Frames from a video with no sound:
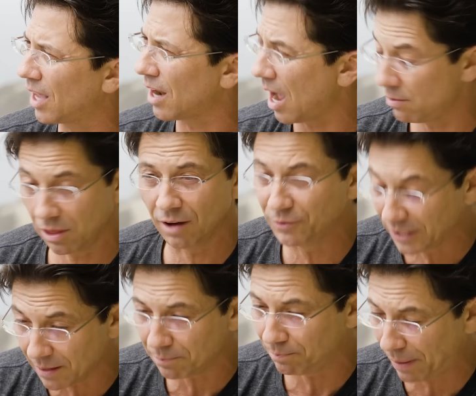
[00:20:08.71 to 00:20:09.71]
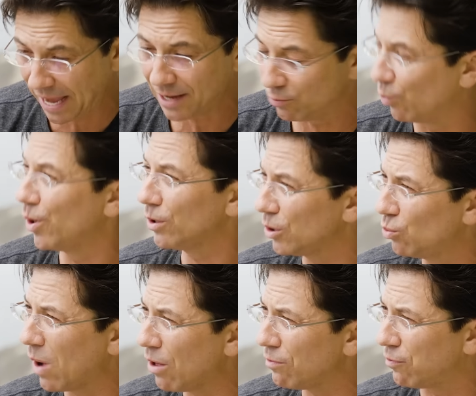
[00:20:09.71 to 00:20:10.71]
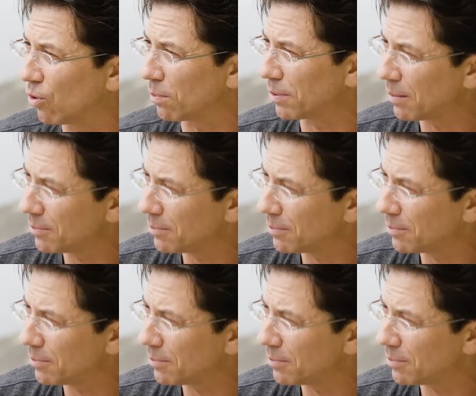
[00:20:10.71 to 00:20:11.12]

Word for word: Yeah. And I love to get paid really well for it,